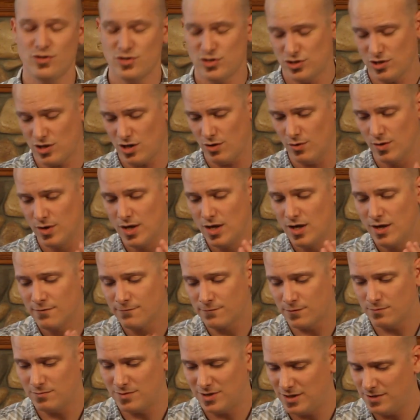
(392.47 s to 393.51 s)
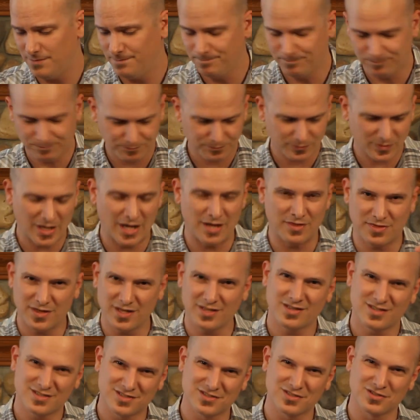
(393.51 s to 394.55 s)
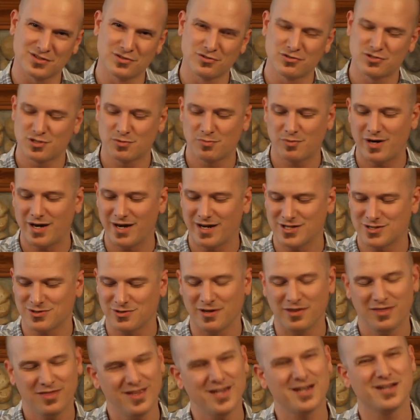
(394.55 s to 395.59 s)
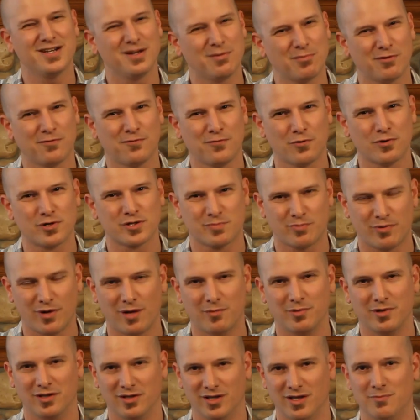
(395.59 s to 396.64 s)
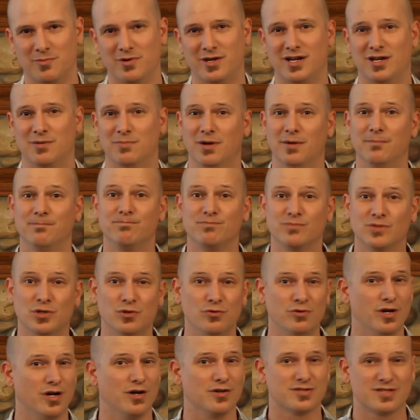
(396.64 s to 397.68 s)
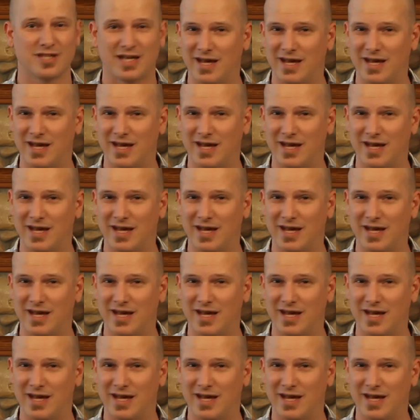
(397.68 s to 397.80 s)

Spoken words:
So for me, I think this is a loser bracket, so I think number 4 is probably eliminated, but who knows?